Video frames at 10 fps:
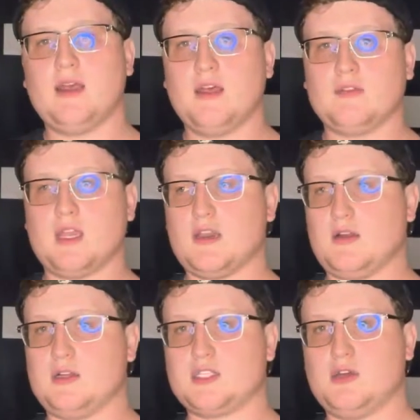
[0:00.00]
they can
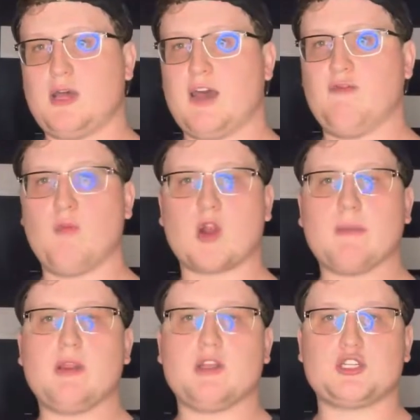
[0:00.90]
also have more
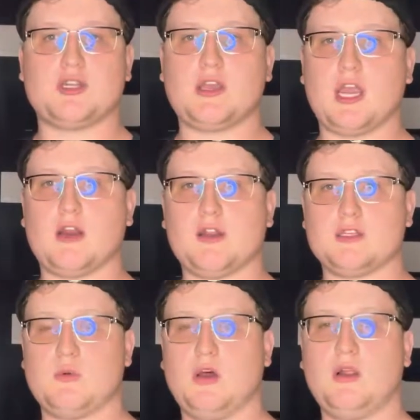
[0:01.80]
ammunition to carry as
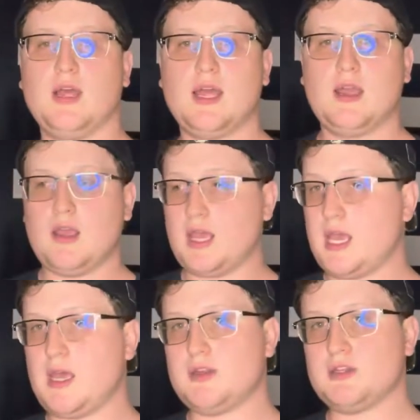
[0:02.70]
well,
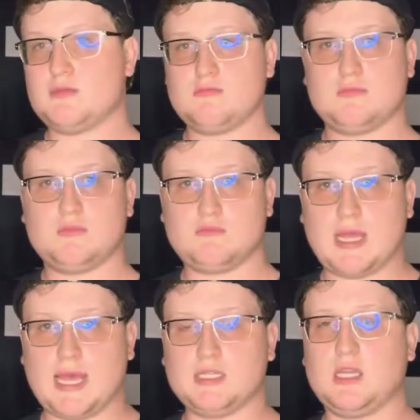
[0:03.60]
and it
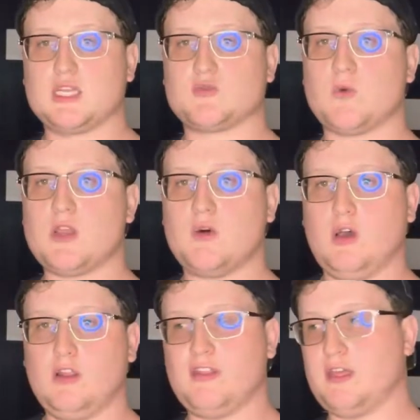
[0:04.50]
had less
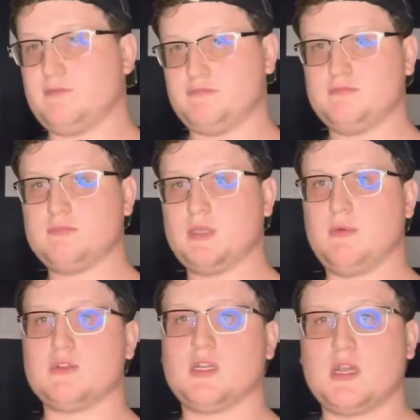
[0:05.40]
recoil than the
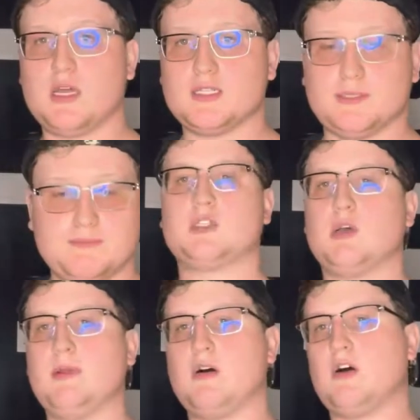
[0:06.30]
Mosin did. So I
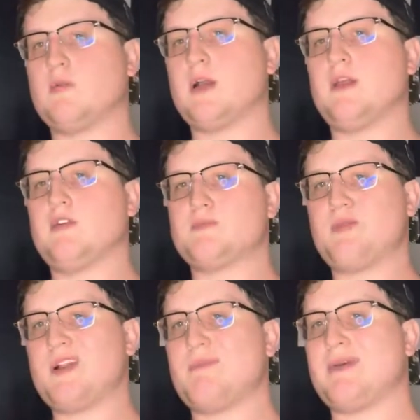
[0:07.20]
mean, already there's
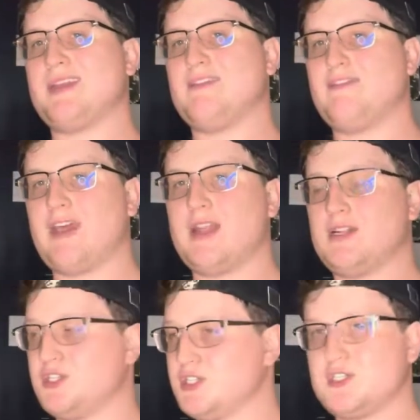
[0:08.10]
pretty big
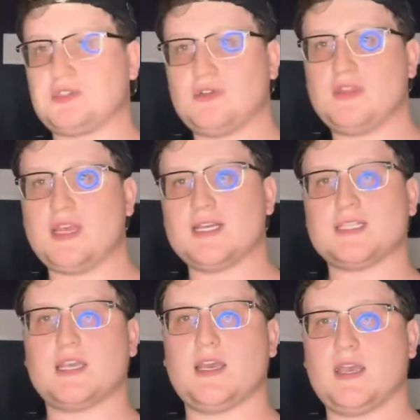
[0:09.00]
advantages to the
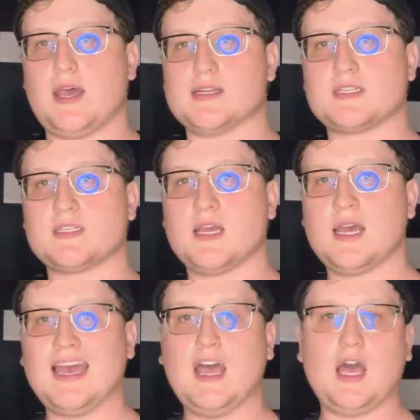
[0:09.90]
SKS.
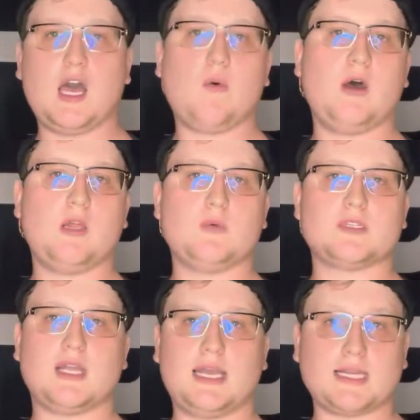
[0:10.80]
How well it was
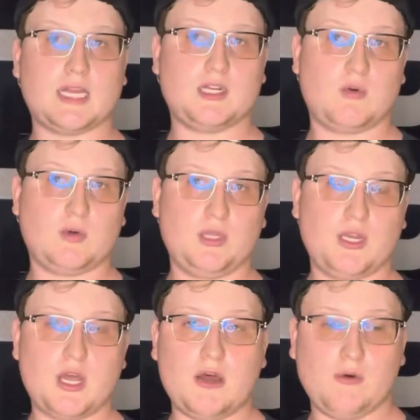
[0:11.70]
liked, I don't really
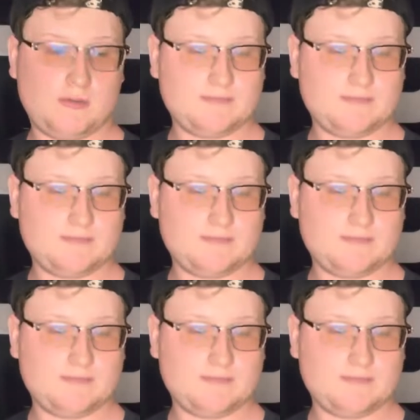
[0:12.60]
know.